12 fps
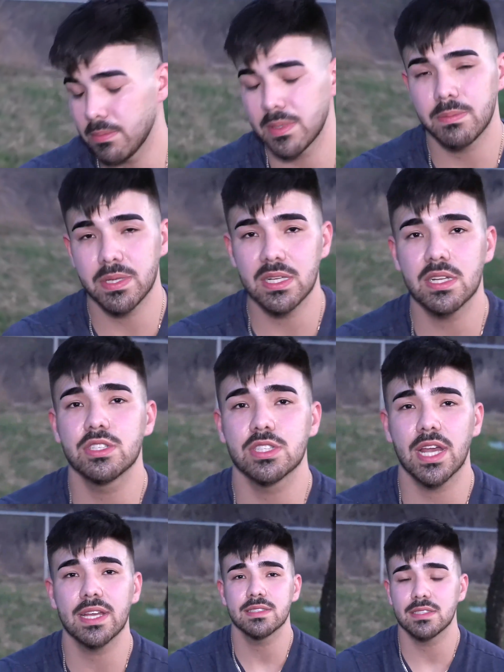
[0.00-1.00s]
I'm gonna be a ninja,
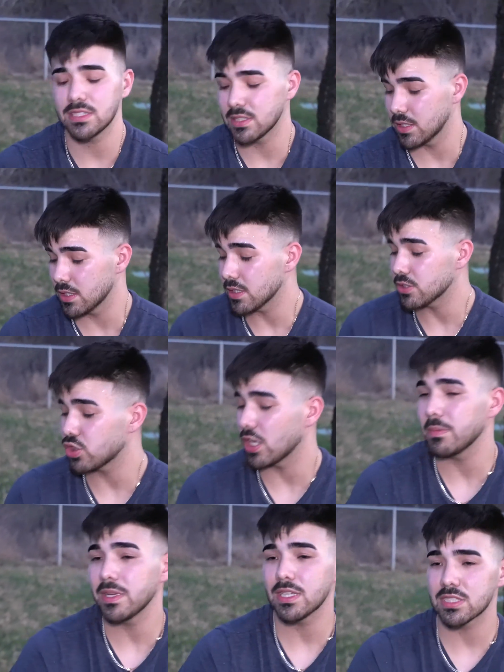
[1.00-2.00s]
guys. He's gonna
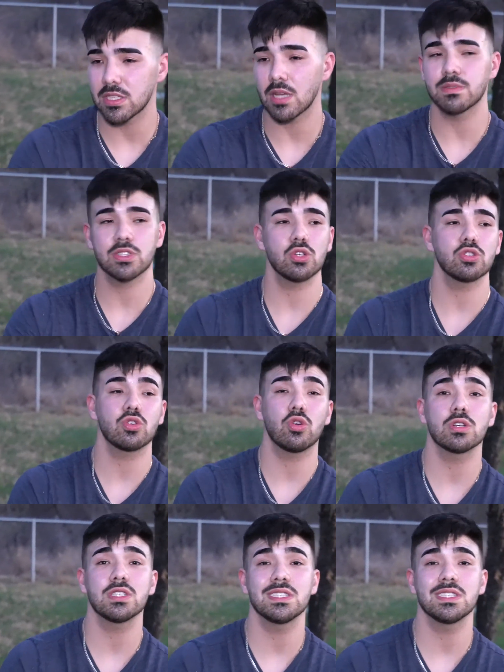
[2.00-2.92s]
train me this obstacles course.